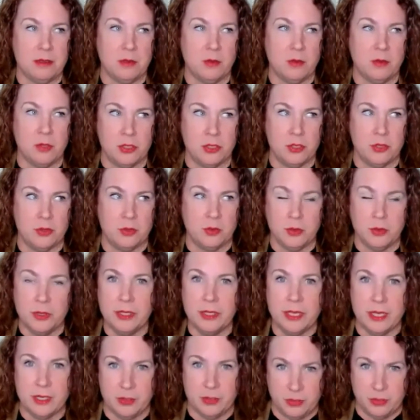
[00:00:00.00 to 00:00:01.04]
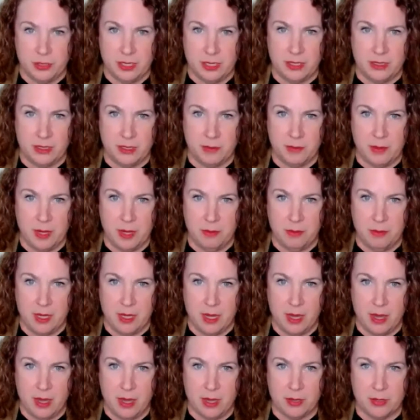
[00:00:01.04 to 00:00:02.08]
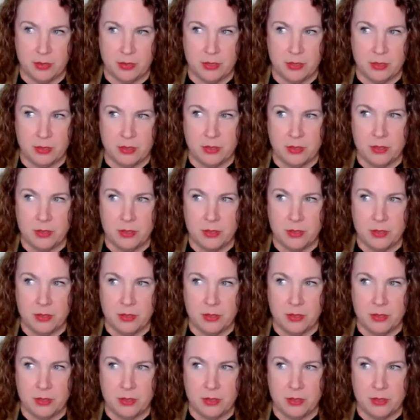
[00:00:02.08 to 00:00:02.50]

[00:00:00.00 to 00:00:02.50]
which is really interesting to me because